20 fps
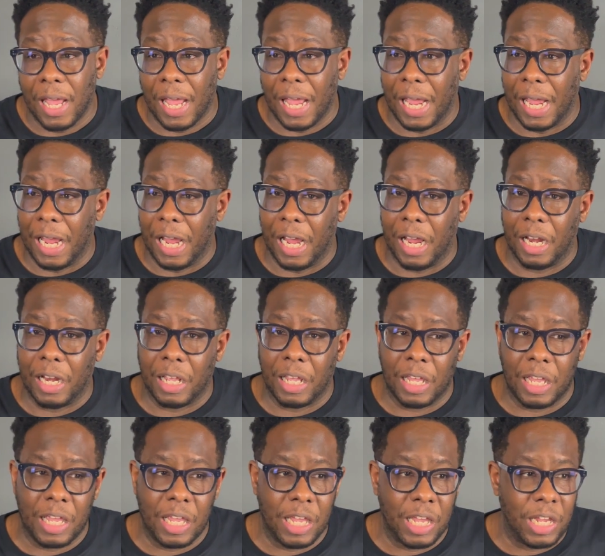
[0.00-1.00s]
And
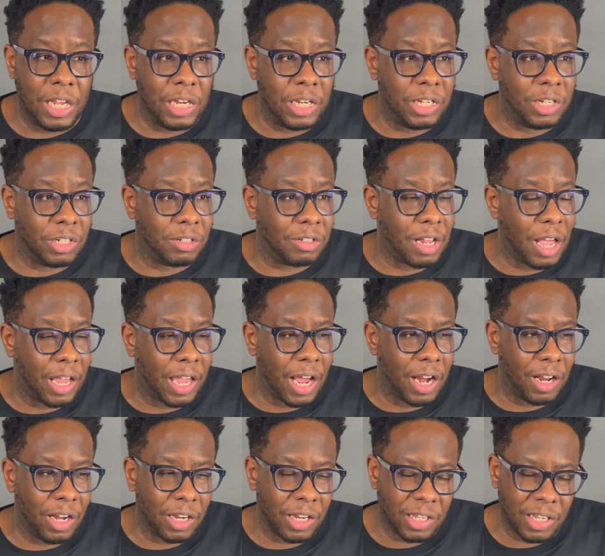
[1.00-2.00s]
he just like kind
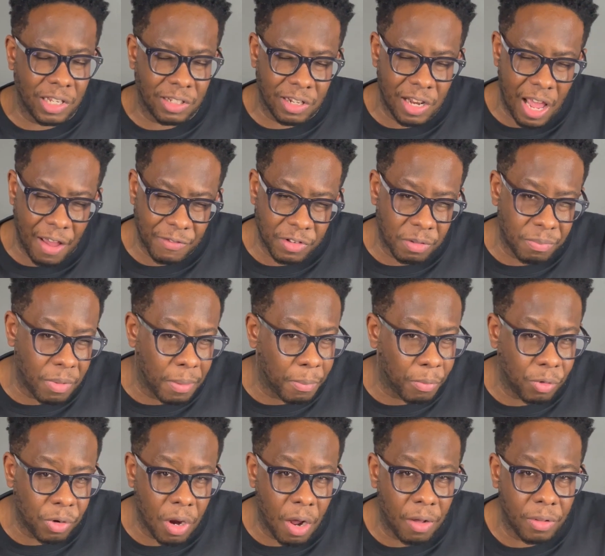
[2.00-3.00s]
of doesn't have his
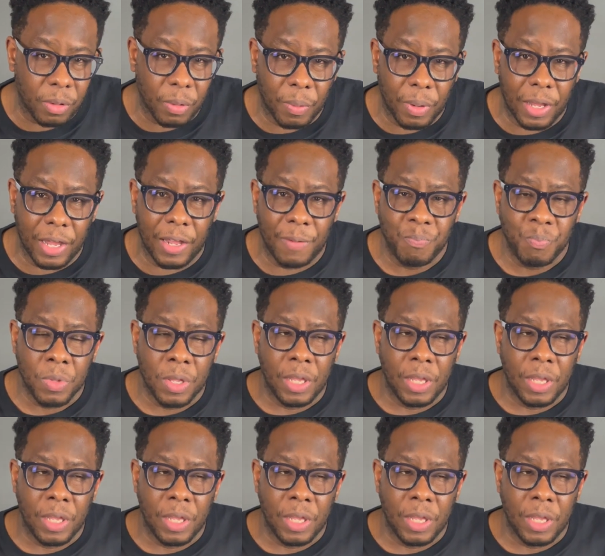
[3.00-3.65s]
memory all the way.